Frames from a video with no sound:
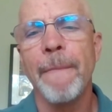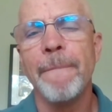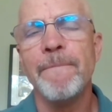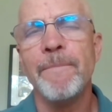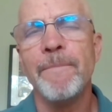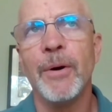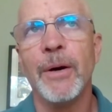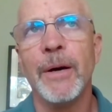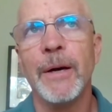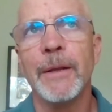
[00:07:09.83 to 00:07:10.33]

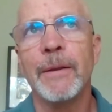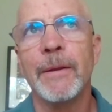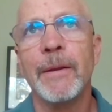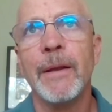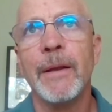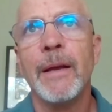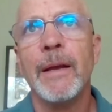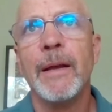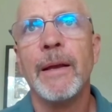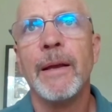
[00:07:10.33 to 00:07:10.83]
but
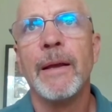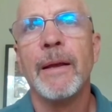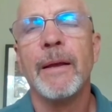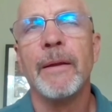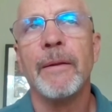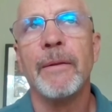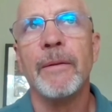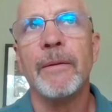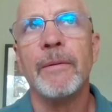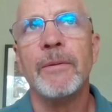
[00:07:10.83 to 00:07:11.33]

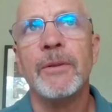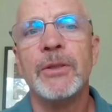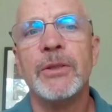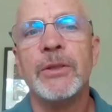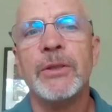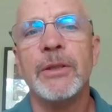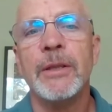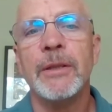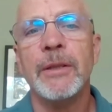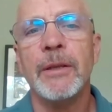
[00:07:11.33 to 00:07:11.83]

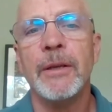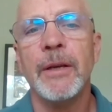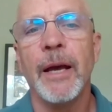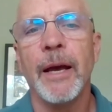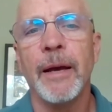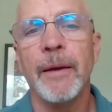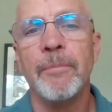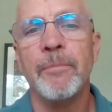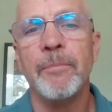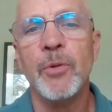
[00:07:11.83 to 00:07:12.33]
she
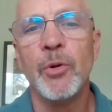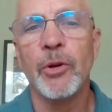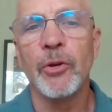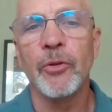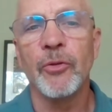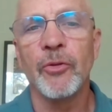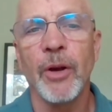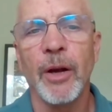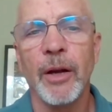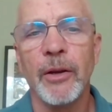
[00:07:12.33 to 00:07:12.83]
had
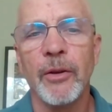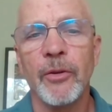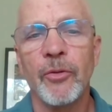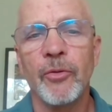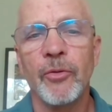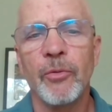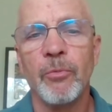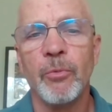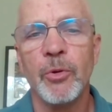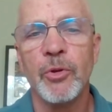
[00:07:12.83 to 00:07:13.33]

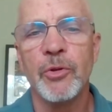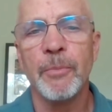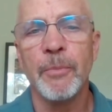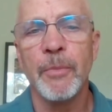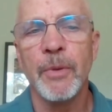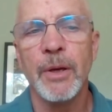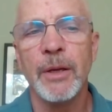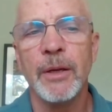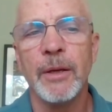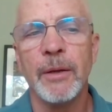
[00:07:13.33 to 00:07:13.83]
mucositis,
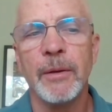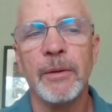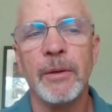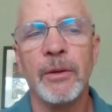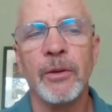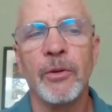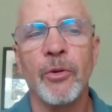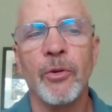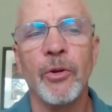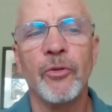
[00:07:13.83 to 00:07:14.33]
which made
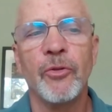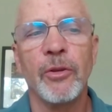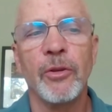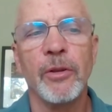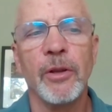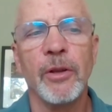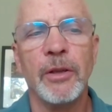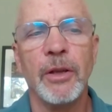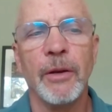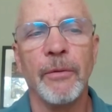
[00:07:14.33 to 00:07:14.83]
it
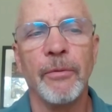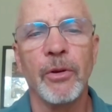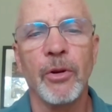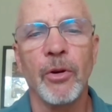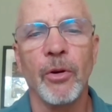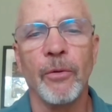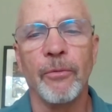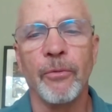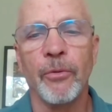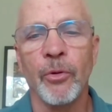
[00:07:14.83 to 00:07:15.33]
increasingly
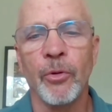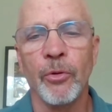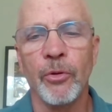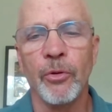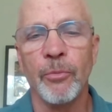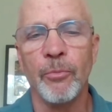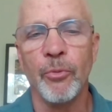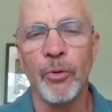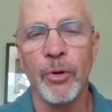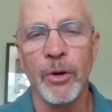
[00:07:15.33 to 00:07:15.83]
difficult for
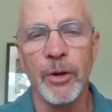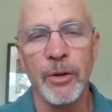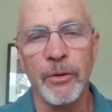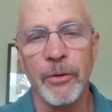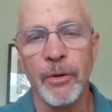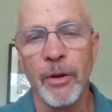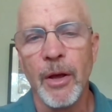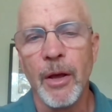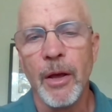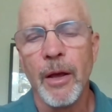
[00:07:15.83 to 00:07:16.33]
her to
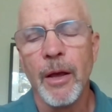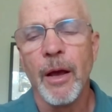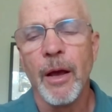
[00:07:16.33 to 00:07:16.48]
breathe.